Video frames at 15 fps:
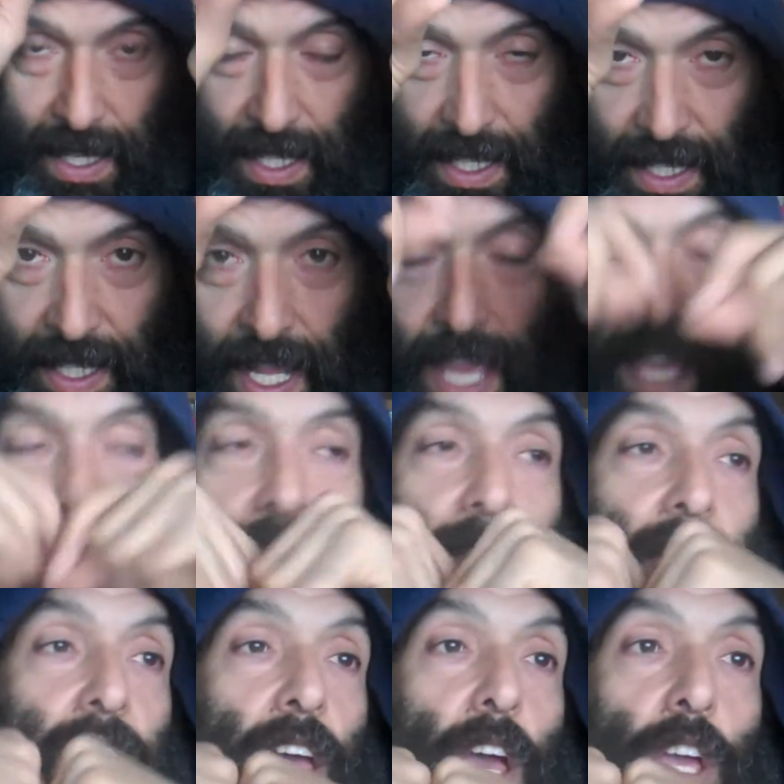and the snake.
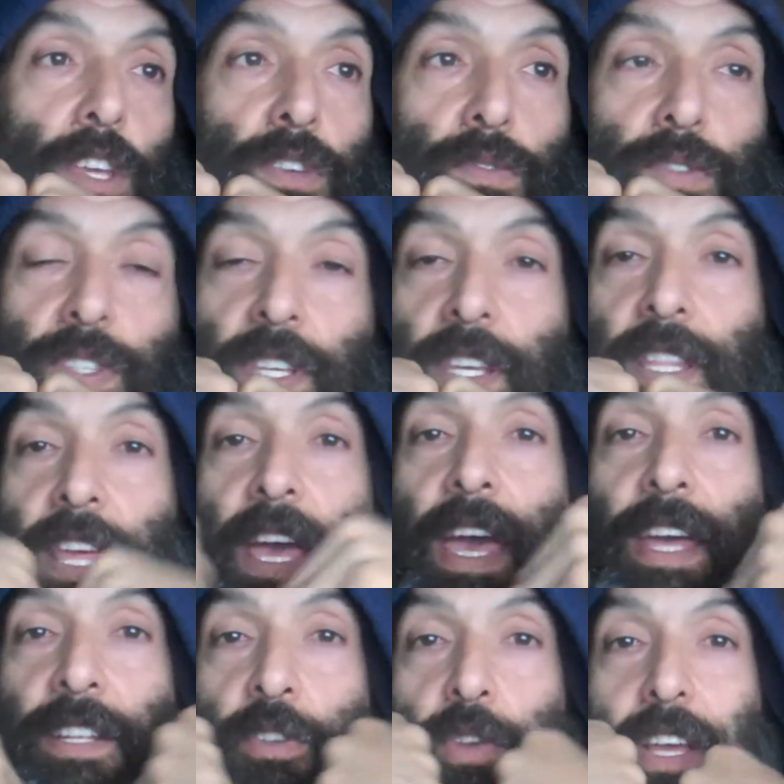You see the
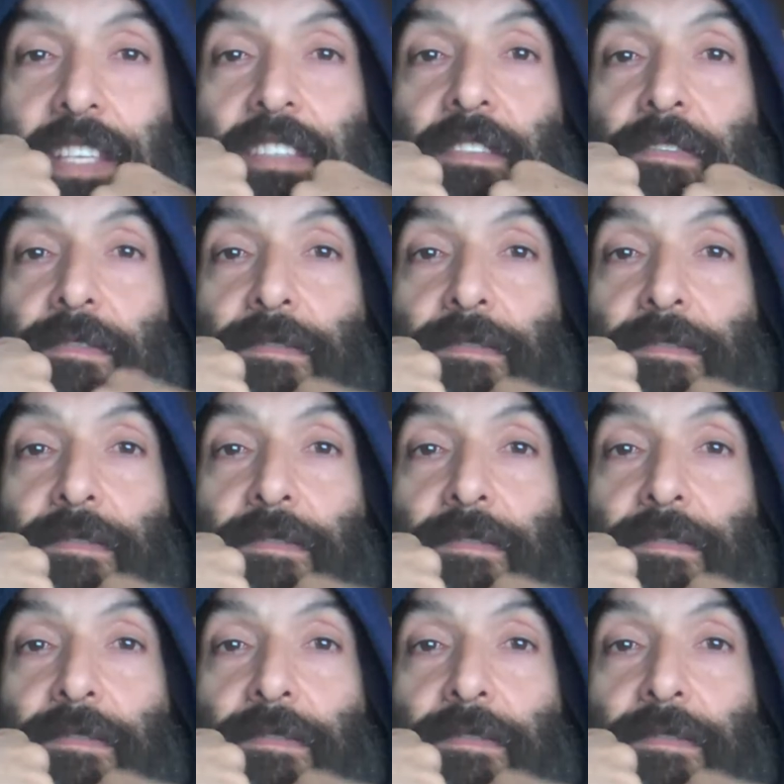headdress of